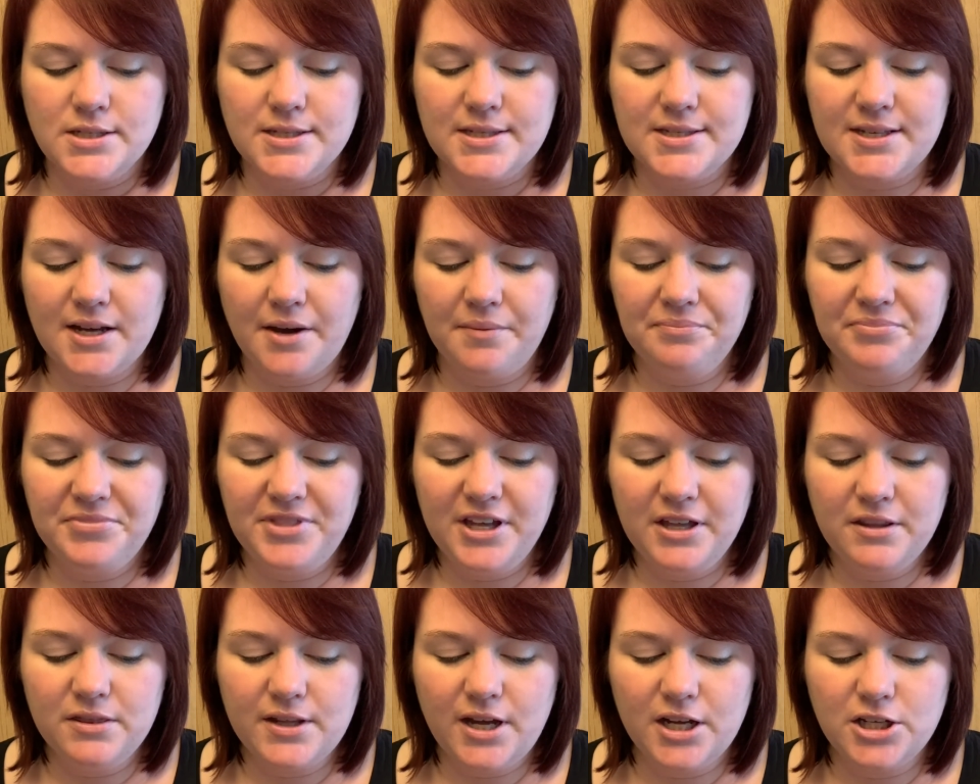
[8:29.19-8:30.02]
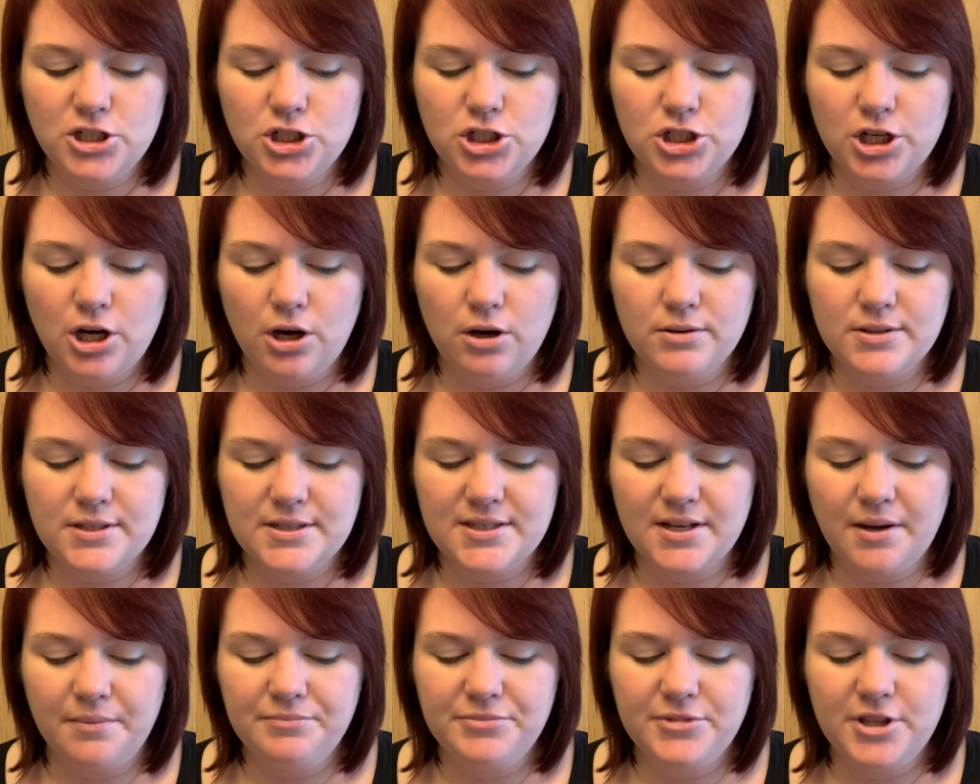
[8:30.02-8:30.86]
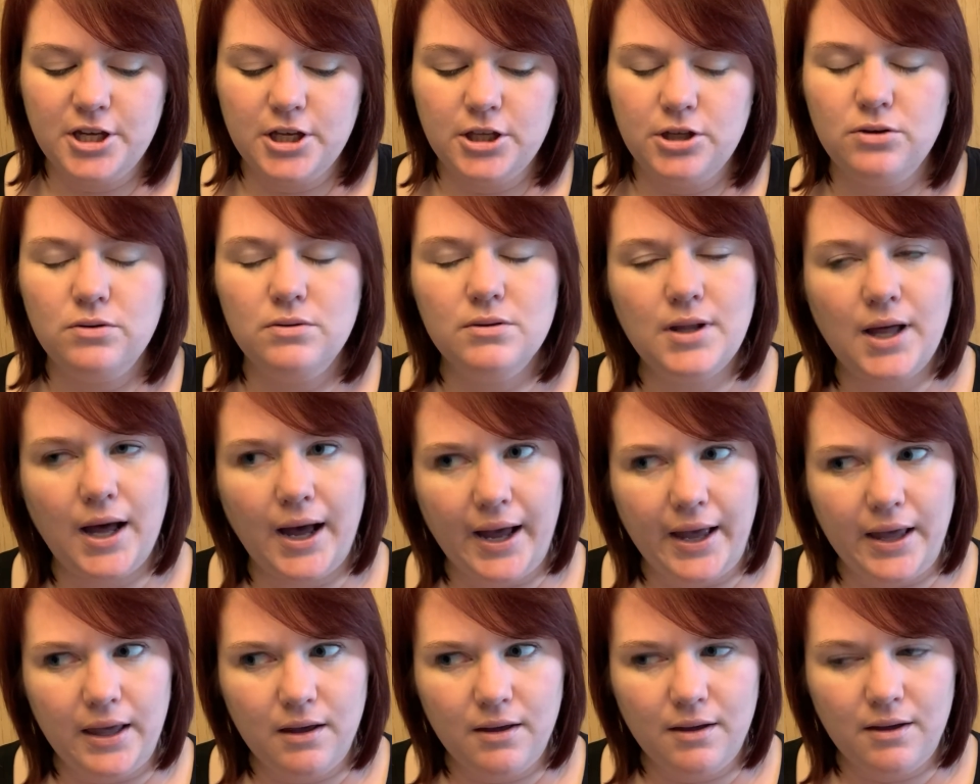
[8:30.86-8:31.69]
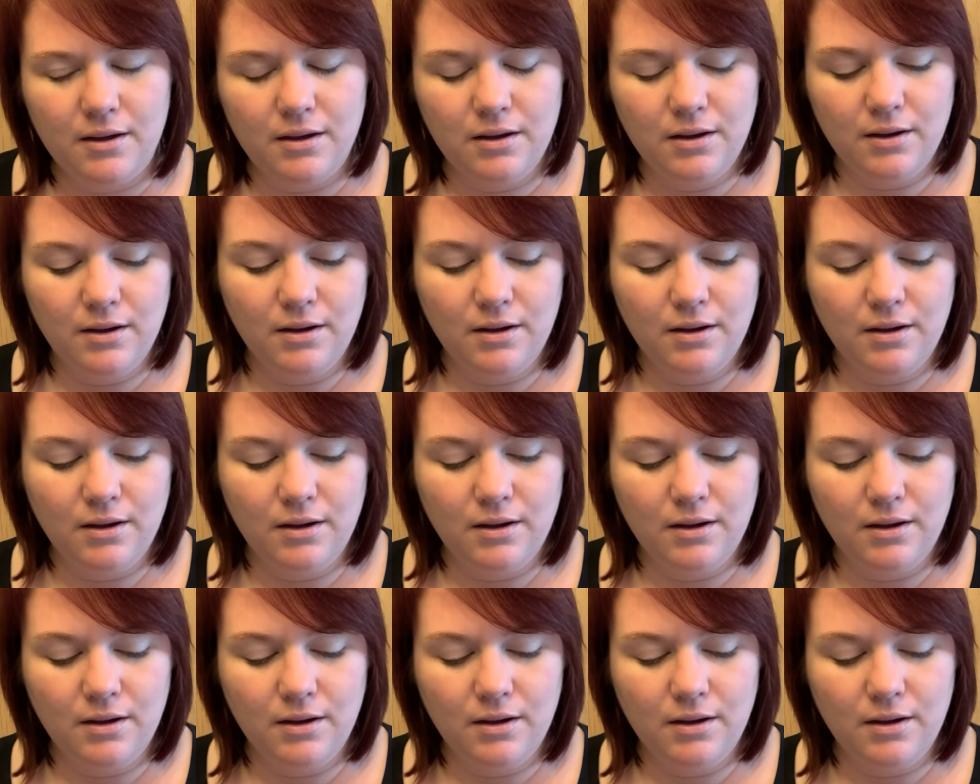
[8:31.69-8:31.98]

something that shows something you like,